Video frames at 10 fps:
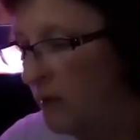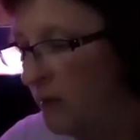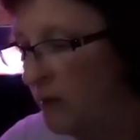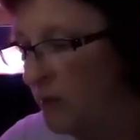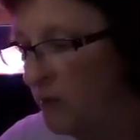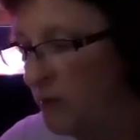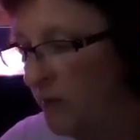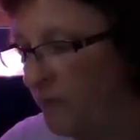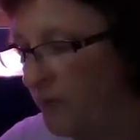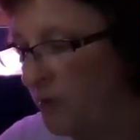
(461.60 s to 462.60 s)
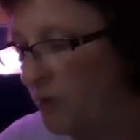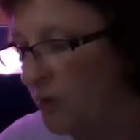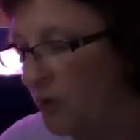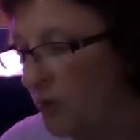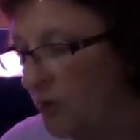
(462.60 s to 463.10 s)
You can use it
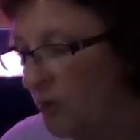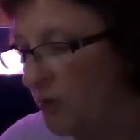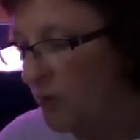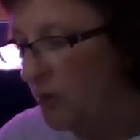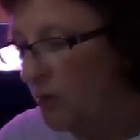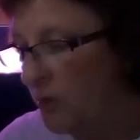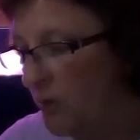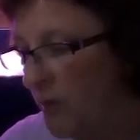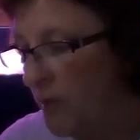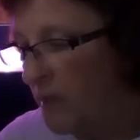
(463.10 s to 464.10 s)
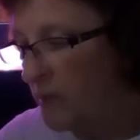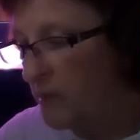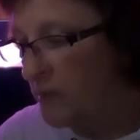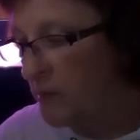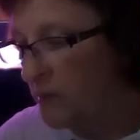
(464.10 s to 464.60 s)
for
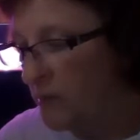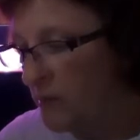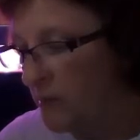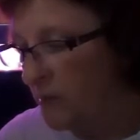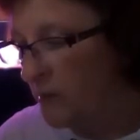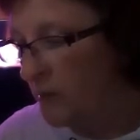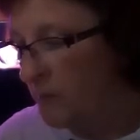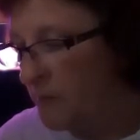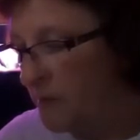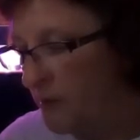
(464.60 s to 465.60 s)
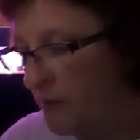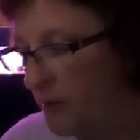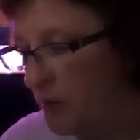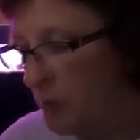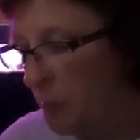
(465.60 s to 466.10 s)
neutralized
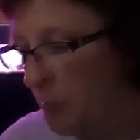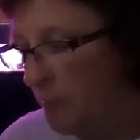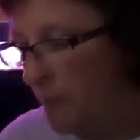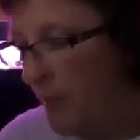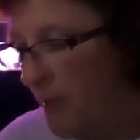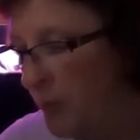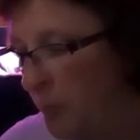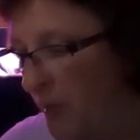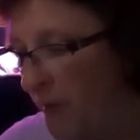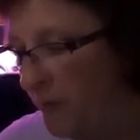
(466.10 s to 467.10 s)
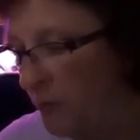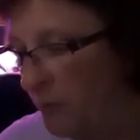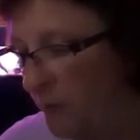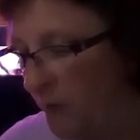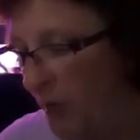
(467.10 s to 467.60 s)
cigarettes, pet,
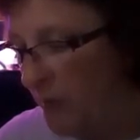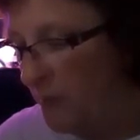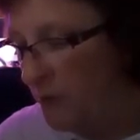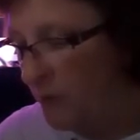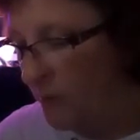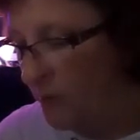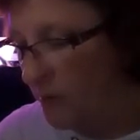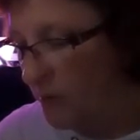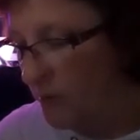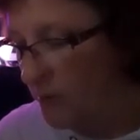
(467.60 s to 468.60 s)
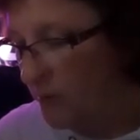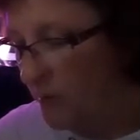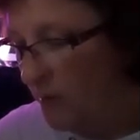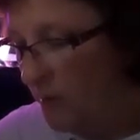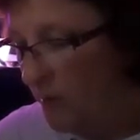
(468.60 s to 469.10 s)
bathroom, garbage odors,
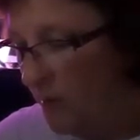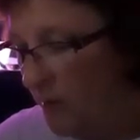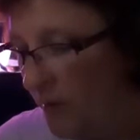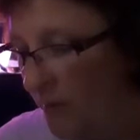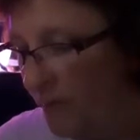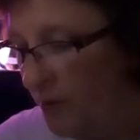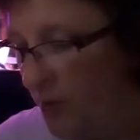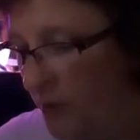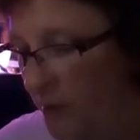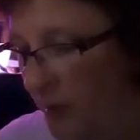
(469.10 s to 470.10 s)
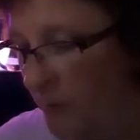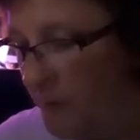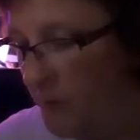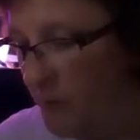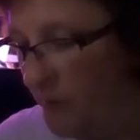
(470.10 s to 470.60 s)
for all
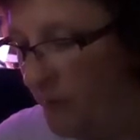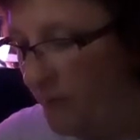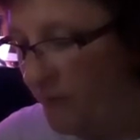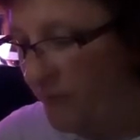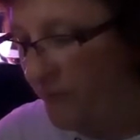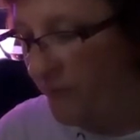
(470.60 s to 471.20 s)
types of